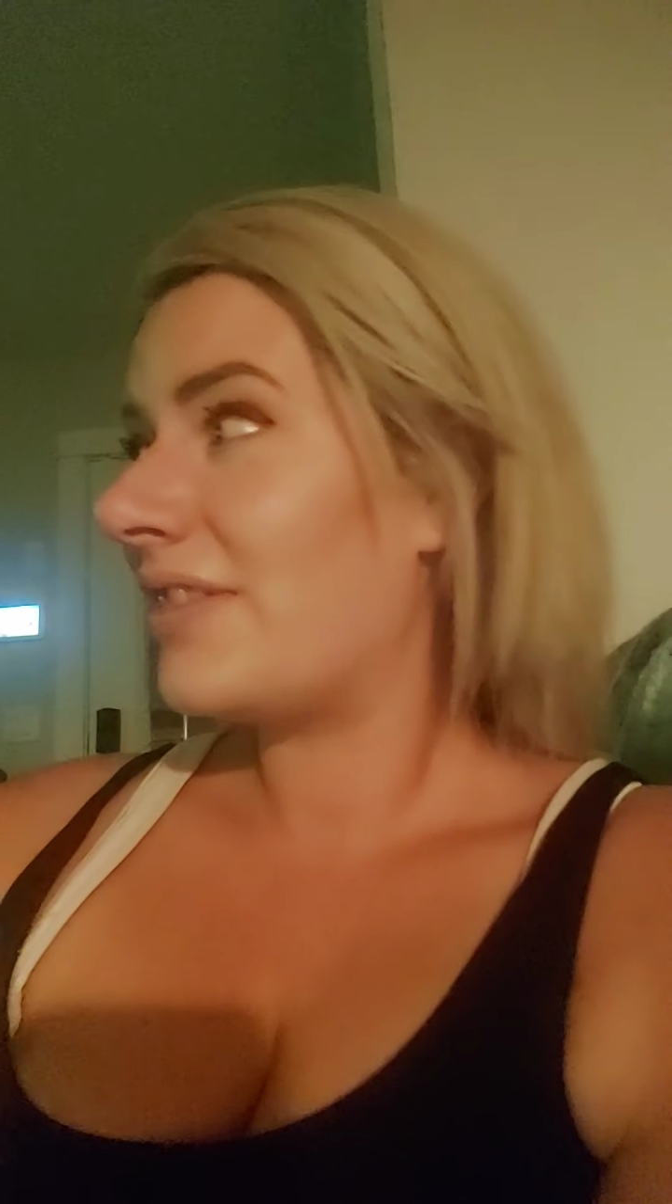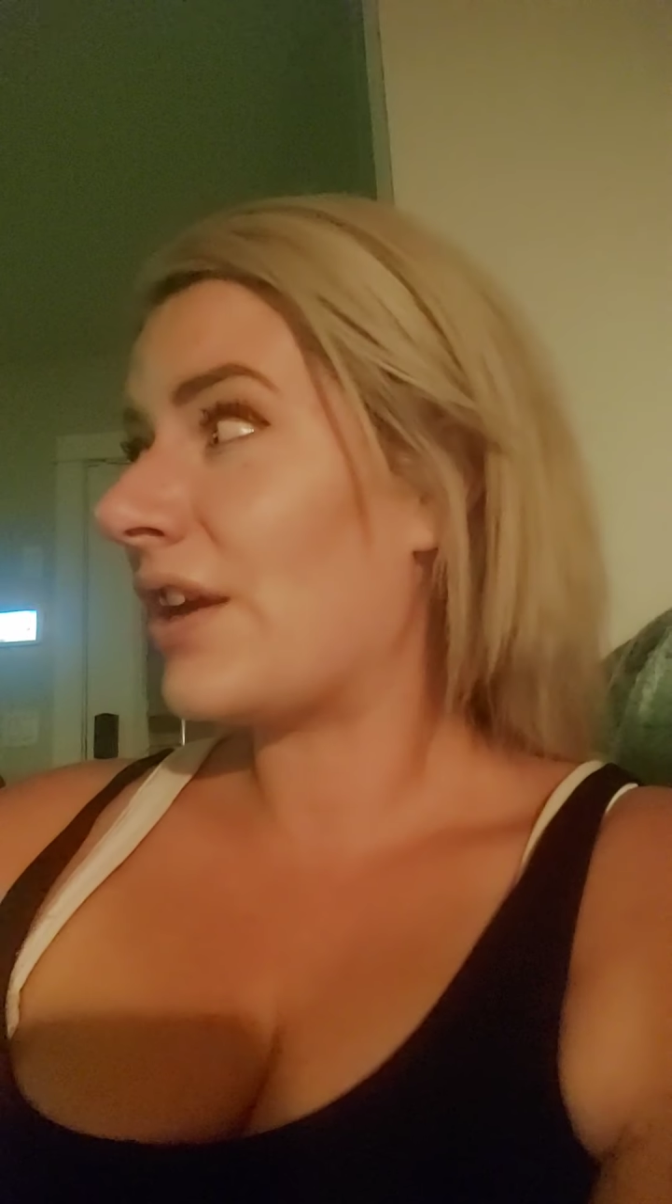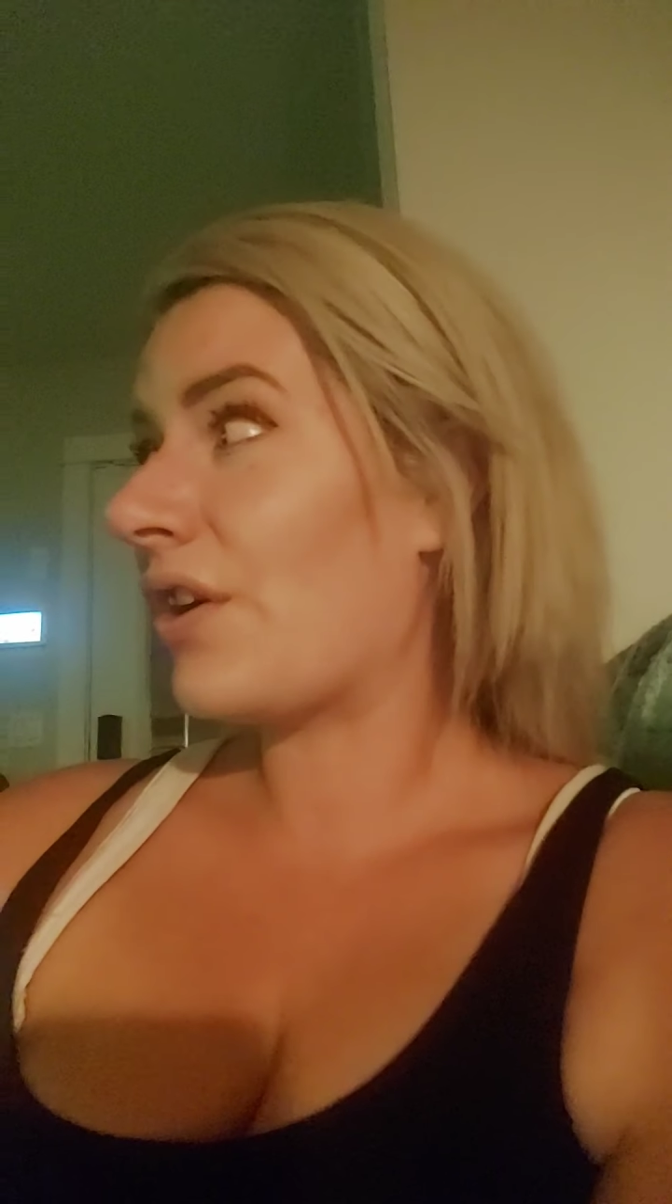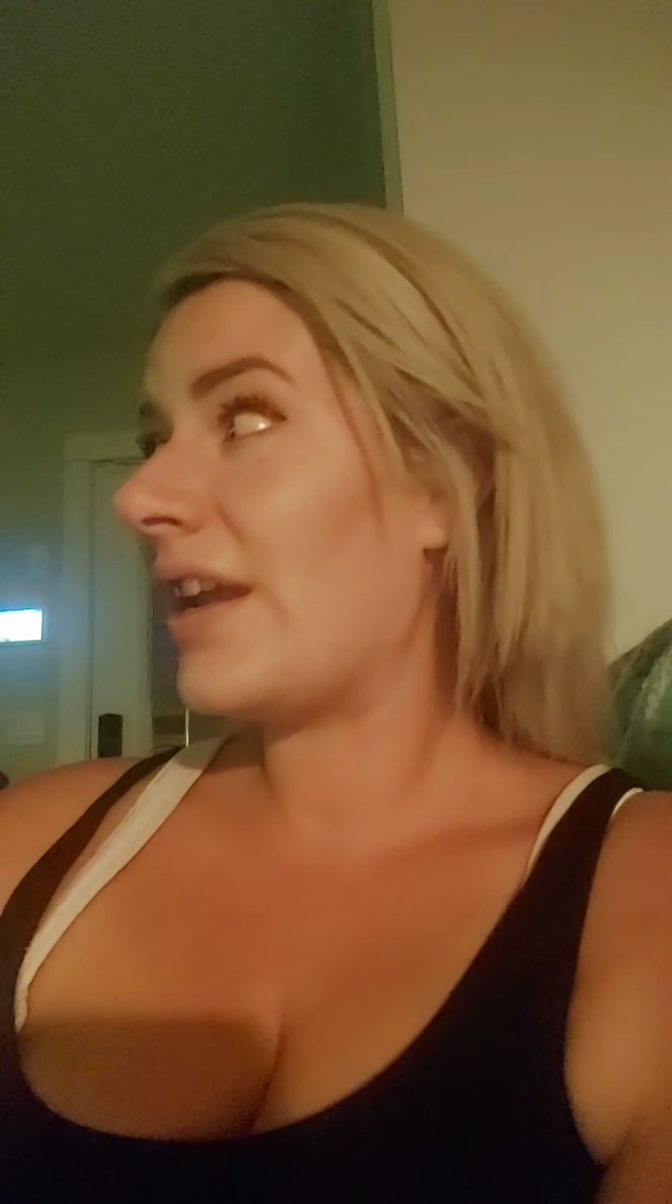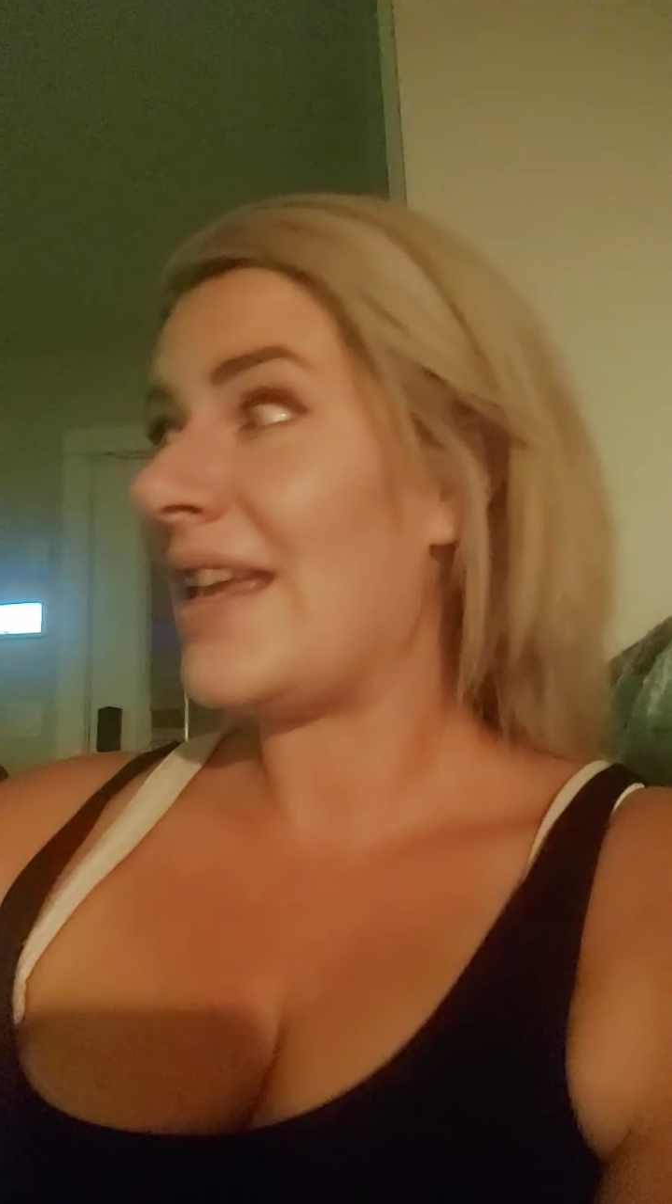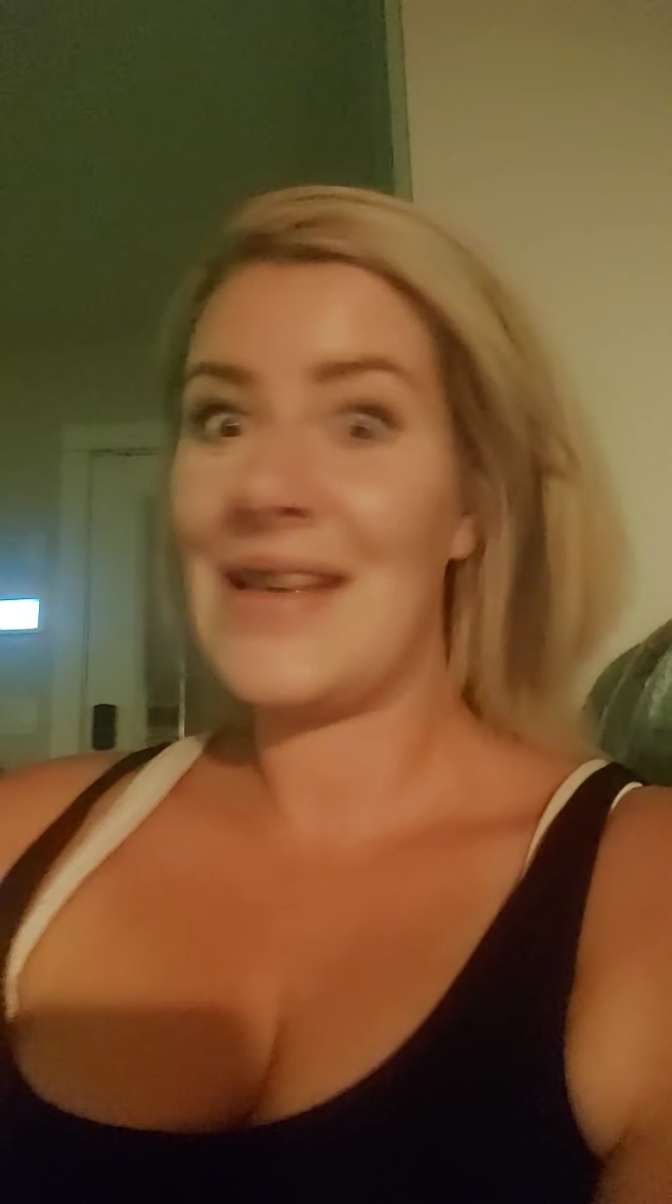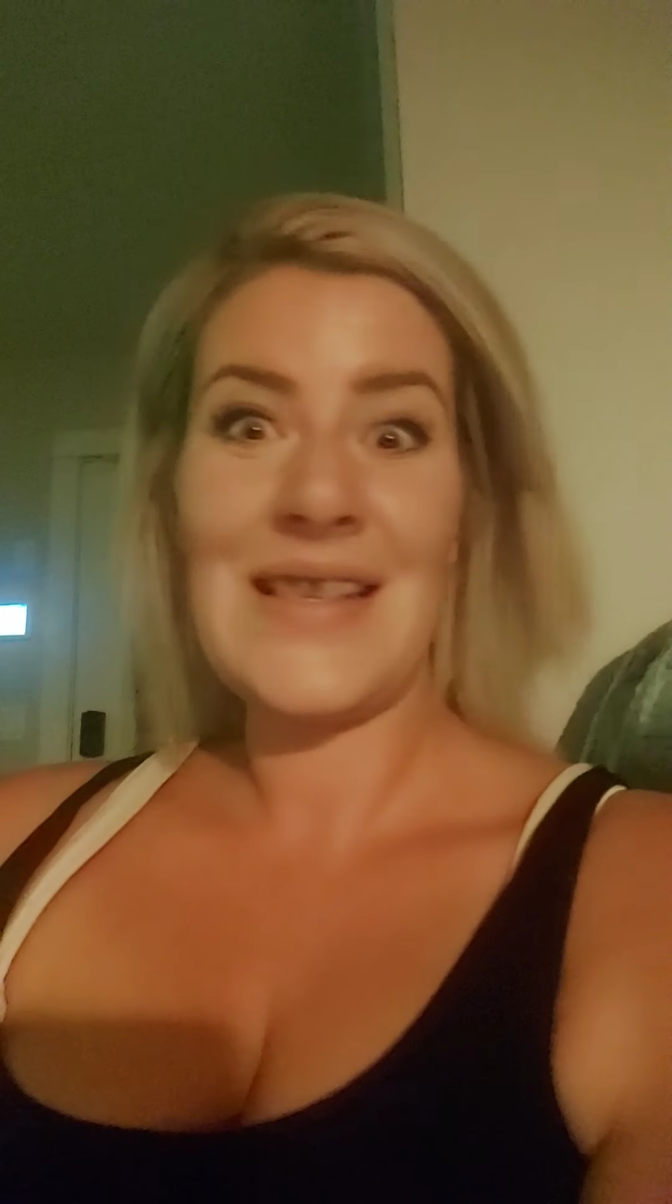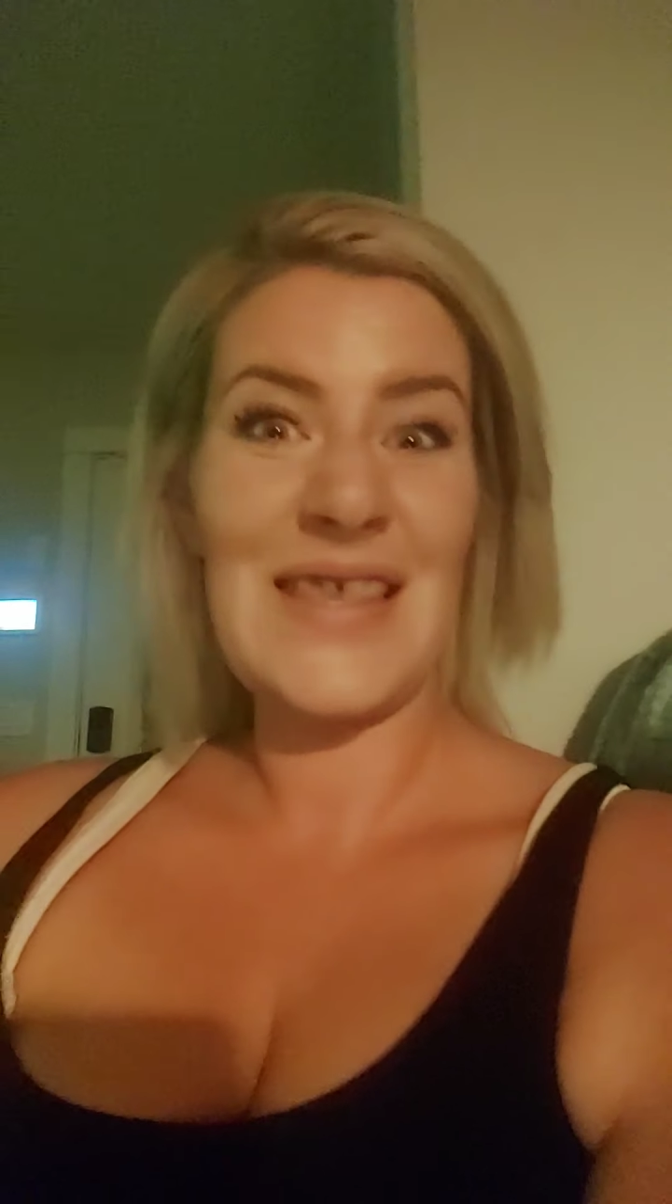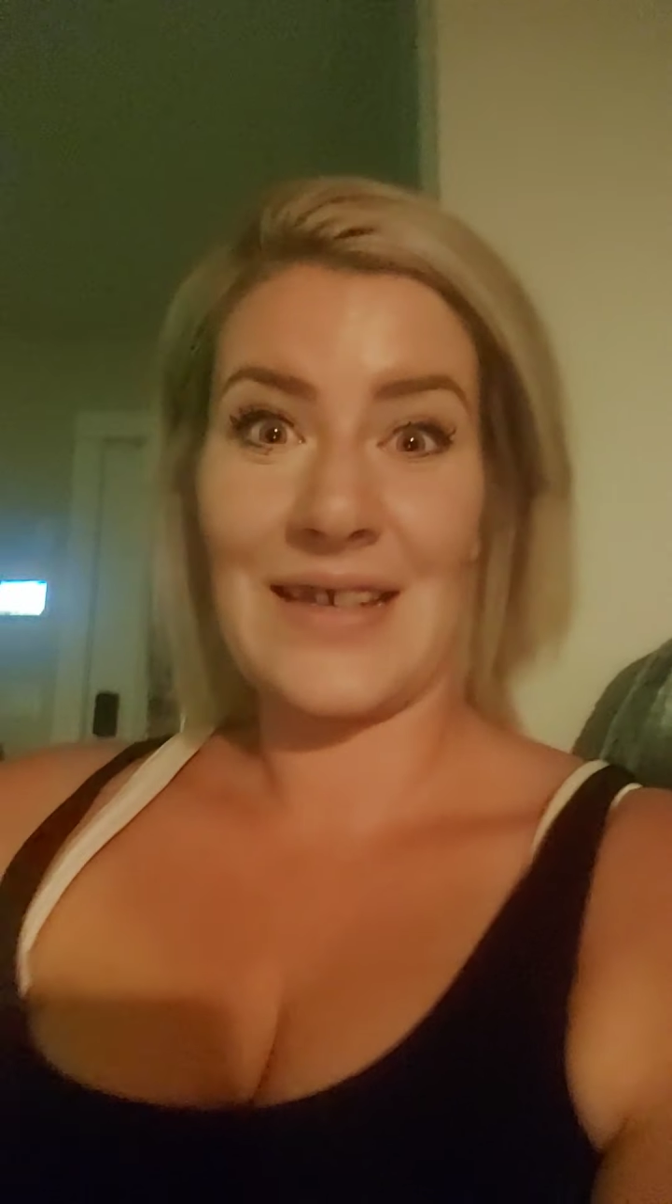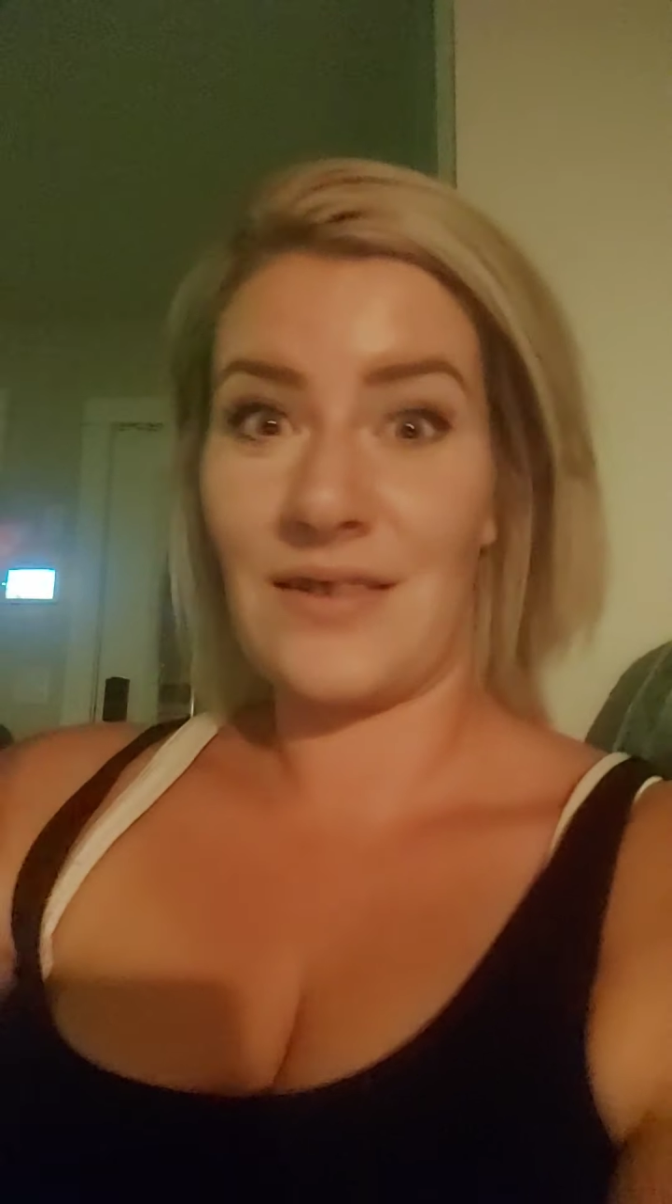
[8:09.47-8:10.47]
There
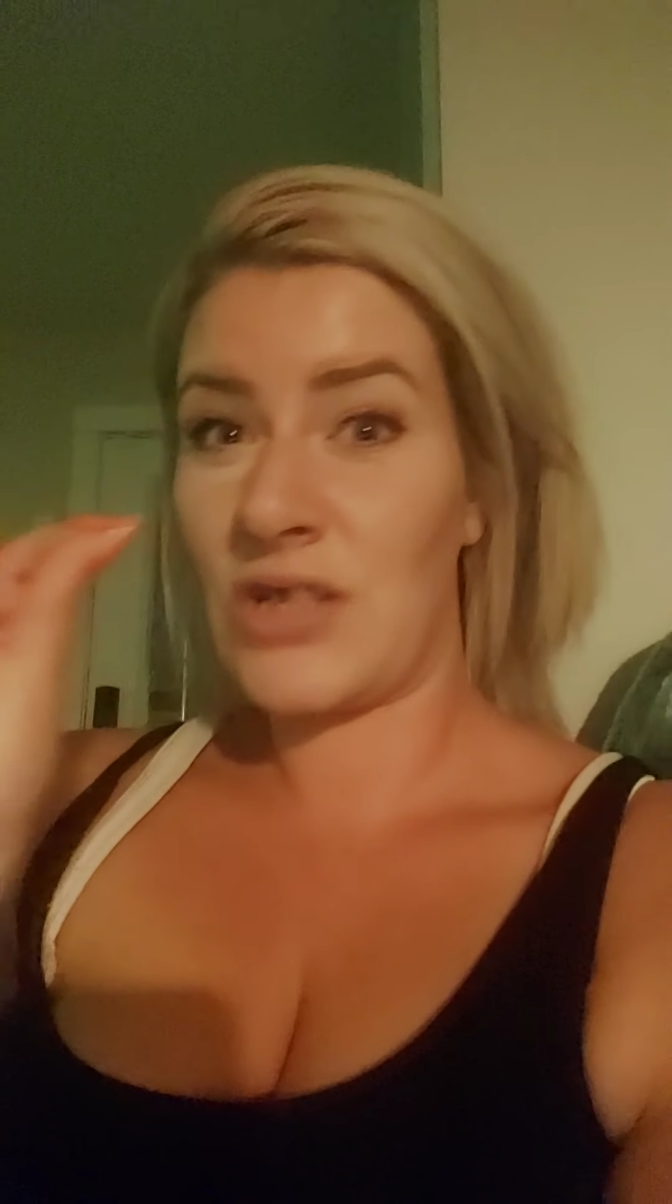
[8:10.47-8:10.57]
is a